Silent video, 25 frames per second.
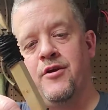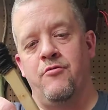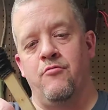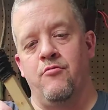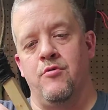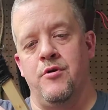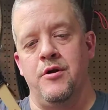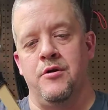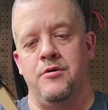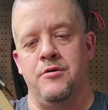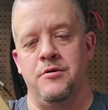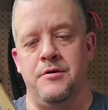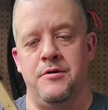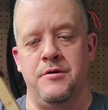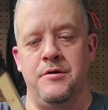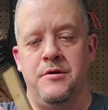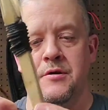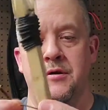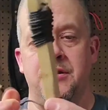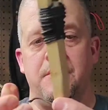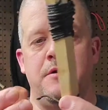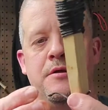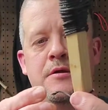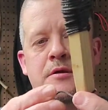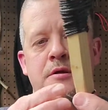well.
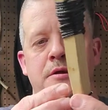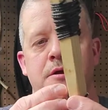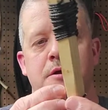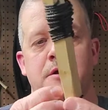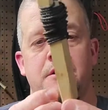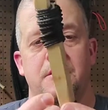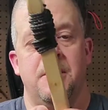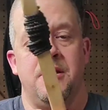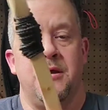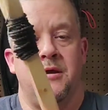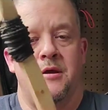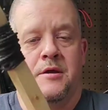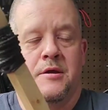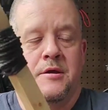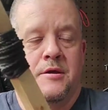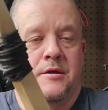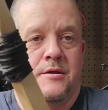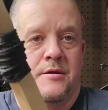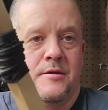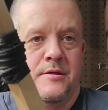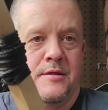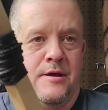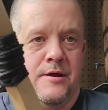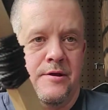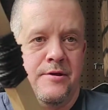
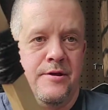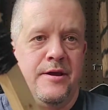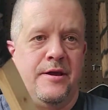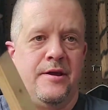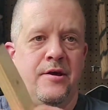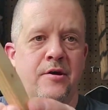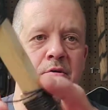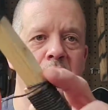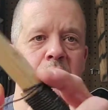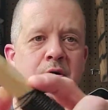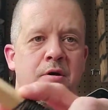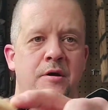There you go.